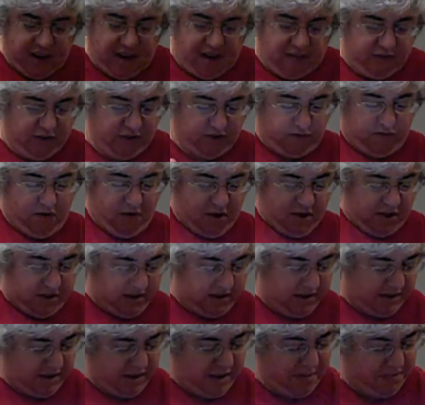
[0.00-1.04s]
first of all,
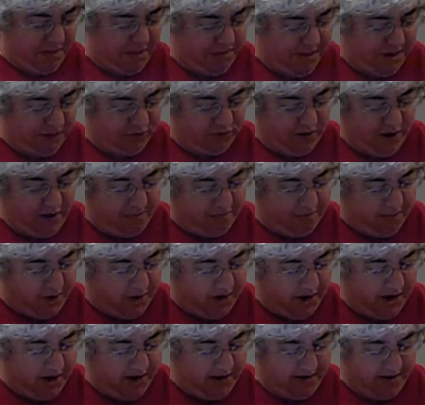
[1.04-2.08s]
let me mess up my
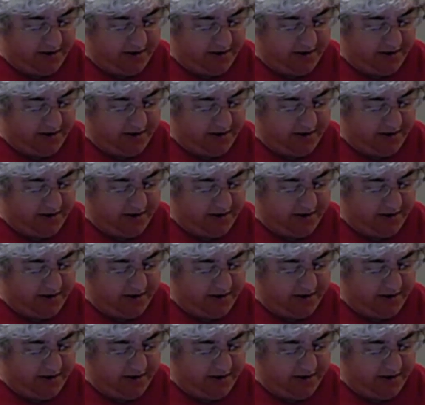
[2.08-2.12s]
